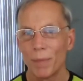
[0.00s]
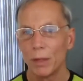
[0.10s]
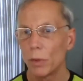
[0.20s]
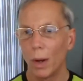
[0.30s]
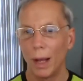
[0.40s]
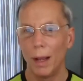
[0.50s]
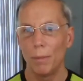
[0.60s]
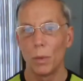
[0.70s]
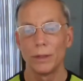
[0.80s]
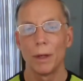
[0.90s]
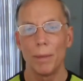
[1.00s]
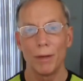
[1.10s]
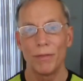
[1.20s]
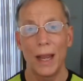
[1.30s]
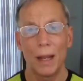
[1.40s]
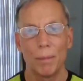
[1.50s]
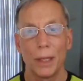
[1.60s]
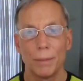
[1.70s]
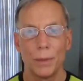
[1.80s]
So I wasn't a big fan, but